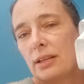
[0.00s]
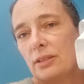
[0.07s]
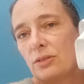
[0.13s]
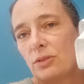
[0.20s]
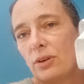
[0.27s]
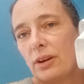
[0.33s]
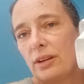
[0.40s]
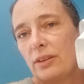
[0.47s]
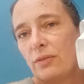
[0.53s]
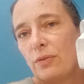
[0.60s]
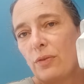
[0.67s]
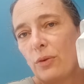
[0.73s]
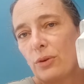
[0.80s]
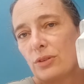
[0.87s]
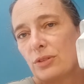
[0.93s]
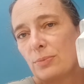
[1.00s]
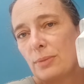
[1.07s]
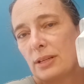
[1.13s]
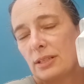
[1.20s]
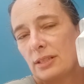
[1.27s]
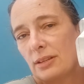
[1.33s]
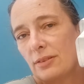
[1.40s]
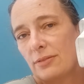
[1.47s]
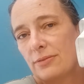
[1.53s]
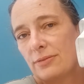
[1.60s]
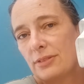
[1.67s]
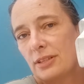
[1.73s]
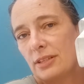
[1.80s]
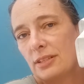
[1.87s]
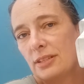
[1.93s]
can try and force myself
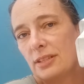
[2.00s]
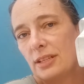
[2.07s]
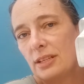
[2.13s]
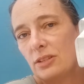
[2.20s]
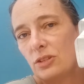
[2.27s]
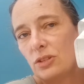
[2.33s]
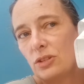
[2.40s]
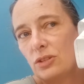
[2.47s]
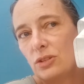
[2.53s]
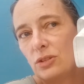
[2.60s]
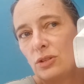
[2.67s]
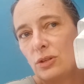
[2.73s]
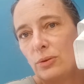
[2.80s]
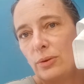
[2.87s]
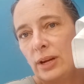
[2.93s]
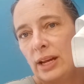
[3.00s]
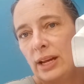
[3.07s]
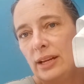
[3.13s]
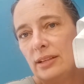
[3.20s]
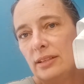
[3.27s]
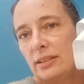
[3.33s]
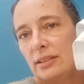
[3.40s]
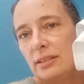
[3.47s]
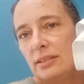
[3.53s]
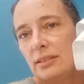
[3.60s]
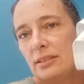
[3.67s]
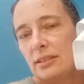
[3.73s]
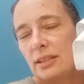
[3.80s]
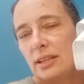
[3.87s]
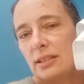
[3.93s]
to stitch two-handed.
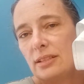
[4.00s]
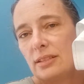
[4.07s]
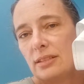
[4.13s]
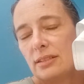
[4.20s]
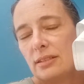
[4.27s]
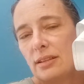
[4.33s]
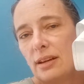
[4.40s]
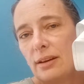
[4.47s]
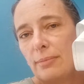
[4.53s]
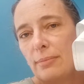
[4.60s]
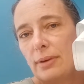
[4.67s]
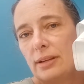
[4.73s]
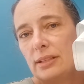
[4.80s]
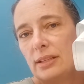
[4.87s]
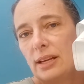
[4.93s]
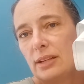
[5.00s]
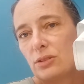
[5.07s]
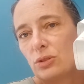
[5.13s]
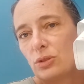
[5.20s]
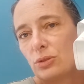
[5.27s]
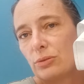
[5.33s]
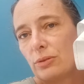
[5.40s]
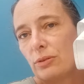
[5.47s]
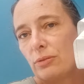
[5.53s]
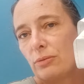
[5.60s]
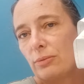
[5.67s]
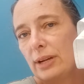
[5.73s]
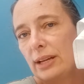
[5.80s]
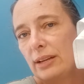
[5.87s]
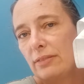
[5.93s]
It's not my natural
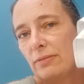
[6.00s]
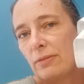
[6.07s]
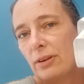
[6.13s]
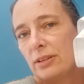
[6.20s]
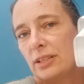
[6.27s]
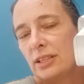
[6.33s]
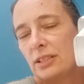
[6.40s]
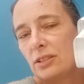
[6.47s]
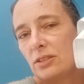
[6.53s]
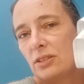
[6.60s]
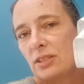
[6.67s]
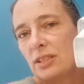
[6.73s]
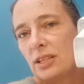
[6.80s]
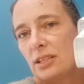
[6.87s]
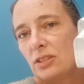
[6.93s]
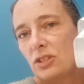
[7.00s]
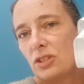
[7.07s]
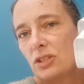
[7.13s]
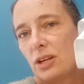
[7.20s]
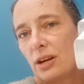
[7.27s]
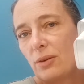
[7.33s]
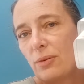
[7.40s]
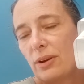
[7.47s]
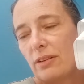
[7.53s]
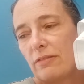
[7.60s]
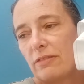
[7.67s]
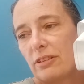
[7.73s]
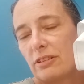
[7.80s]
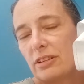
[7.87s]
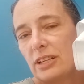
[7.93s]
way of wanting to stitch.
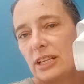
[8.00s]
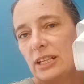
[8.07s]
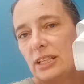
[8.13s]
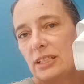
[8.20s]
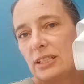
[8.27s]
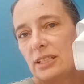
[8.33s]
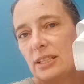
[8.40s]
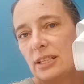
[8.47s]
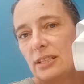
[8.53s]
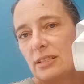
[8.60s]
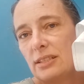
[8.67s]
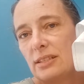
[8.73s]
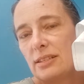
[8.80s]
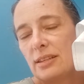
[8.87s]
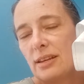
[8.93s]
However, it is